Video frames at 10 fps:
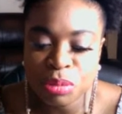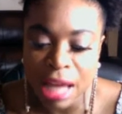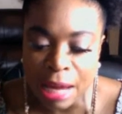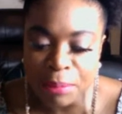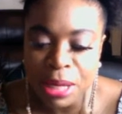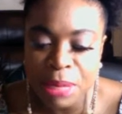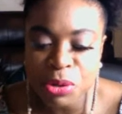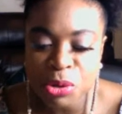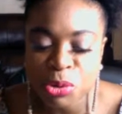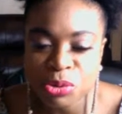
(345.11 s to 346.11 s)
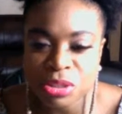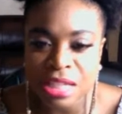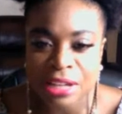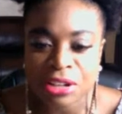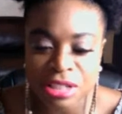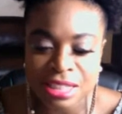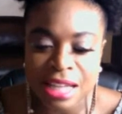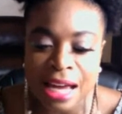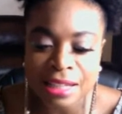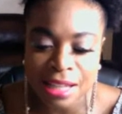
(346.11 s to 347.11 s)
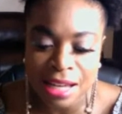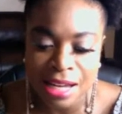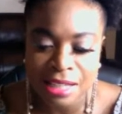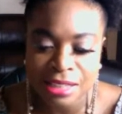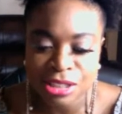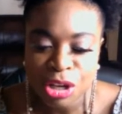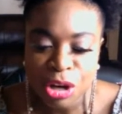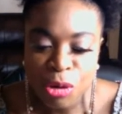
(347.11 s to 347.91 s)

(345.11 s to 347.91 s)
Black people who stand on the sidelines